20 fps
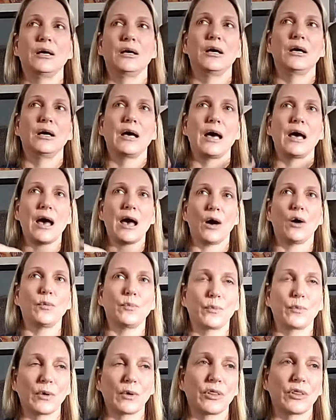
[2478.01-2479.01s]
help
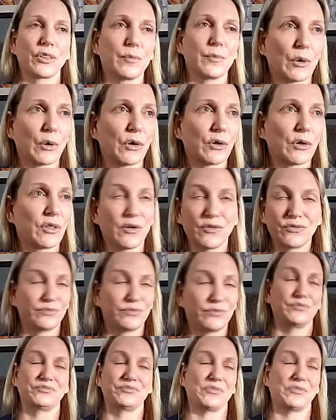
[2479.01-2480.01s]
with the birth of
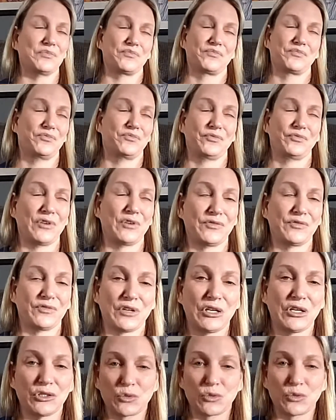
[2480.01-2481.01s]

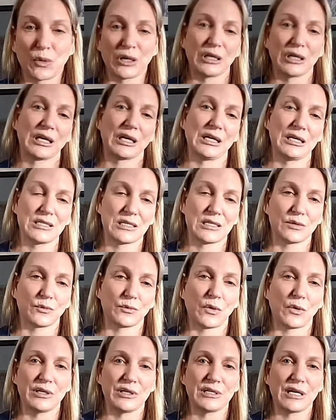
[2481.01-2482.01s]
15, 20 kids in
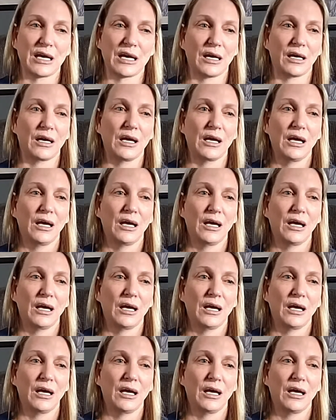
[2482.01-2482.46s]
one day.